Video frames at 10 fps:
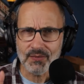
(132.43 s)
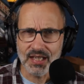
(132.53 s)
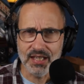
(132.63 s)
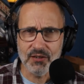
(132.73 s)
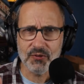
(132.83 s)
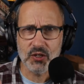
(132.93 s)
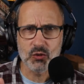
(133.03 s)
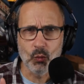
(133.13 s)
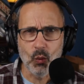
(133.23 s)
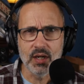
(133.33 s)
If there's
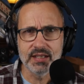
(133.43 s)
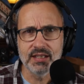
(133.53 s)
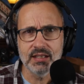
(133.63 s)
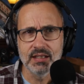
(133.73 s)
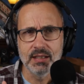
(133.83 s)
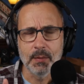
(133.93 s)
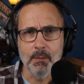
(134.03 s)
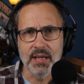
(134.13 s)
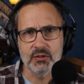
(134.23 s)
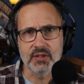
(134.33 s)
one
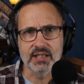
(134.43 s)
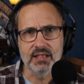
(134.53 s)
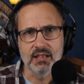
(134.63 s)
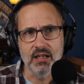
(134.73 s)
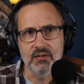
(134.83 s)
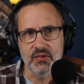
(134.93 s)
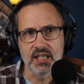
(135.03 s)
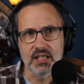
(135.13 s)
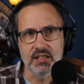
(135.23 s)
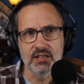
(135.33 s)
metric of
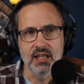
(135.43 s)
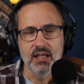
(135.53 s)
these